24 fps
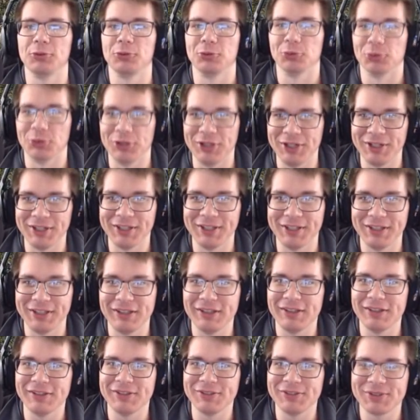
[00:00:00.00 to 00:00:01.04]

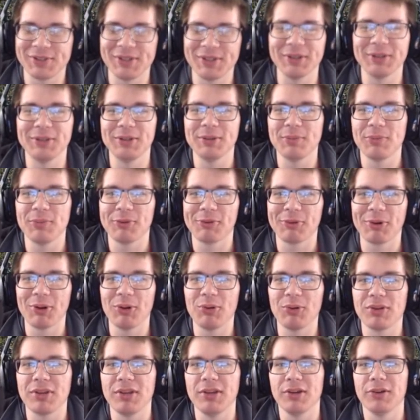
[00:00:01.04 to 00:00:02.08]
Greetings, Gilliam the
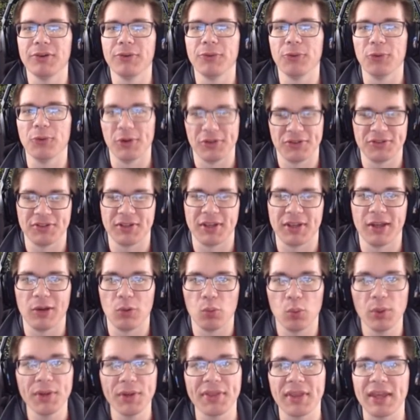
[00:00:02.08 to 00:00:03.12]
Rogue here once
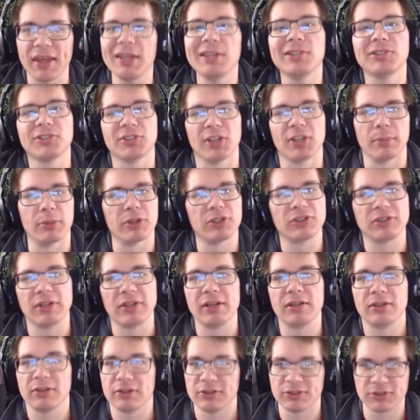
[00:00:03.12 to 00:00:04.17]
again with a
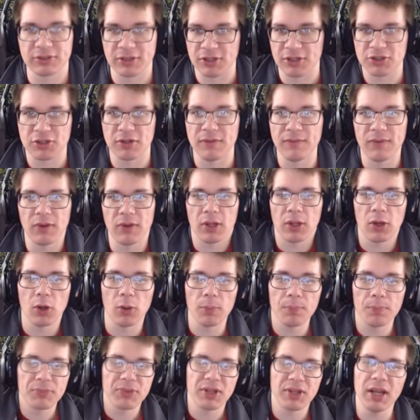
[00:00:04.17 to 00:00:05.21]
Summerset discussion
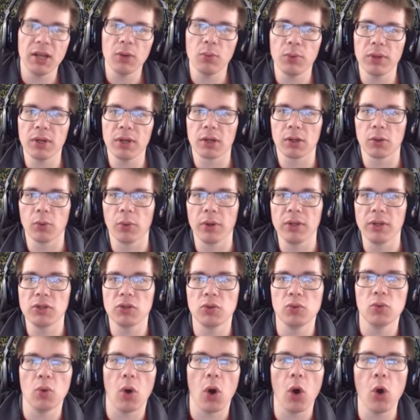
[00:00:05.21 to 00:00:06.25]
video. Today we are going
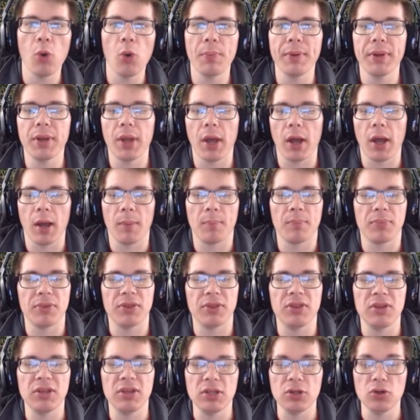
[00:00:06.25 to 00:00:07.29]
to open up
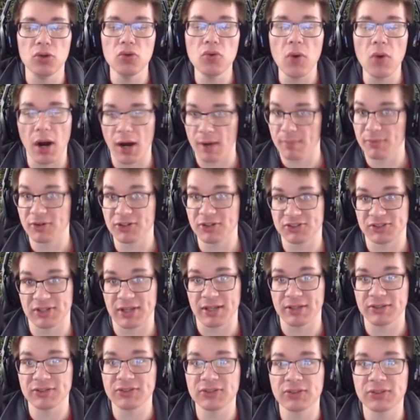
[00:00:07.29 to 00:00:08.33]
the new armor
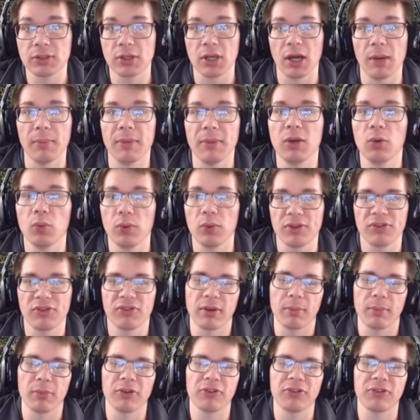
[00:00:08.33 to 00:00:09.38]
sets coming with
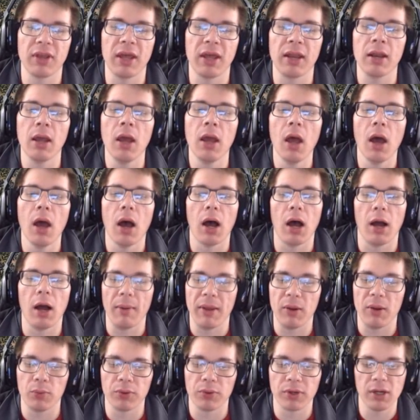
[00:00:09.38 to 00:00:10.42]
Summerset,
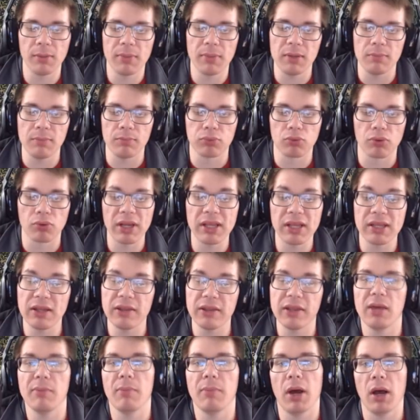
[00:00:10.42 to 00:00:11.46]
and we're going to be
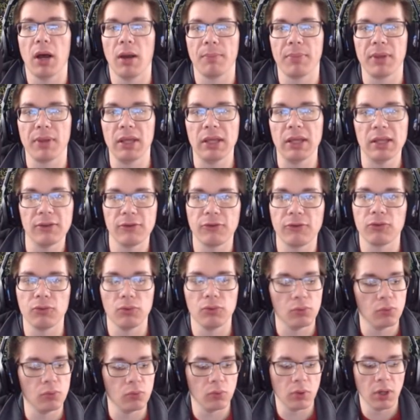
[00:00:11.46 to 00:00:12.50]
breaking them up
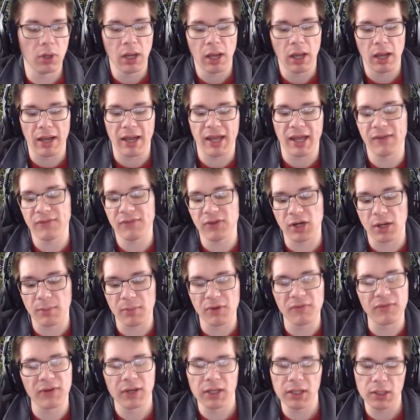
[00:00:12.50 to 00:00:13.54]
into a heavy
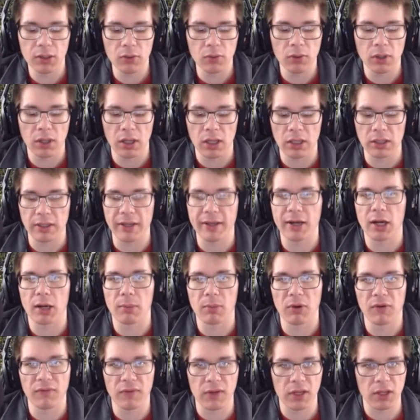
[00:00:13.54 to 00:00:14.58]
armor video, a light
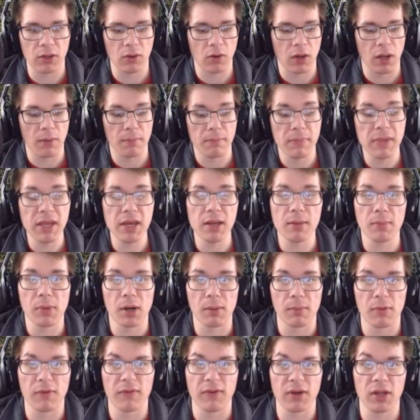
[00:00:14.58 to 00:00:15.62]
armor video, a
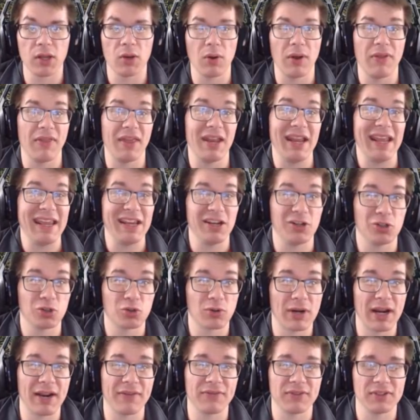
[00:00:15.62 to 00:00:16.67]
medium armor video, and then a
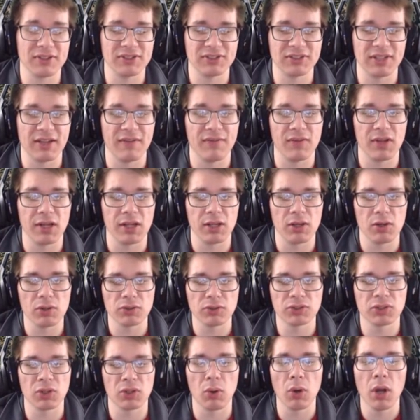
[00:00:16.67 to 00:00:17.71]
crafted set
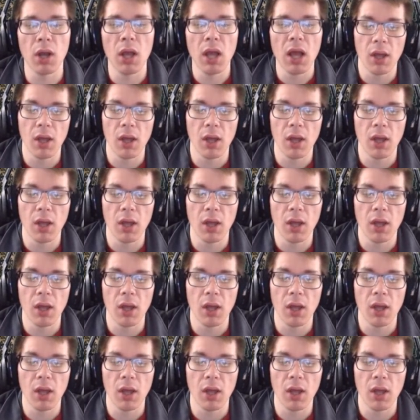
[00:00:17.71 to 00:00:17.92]
video. So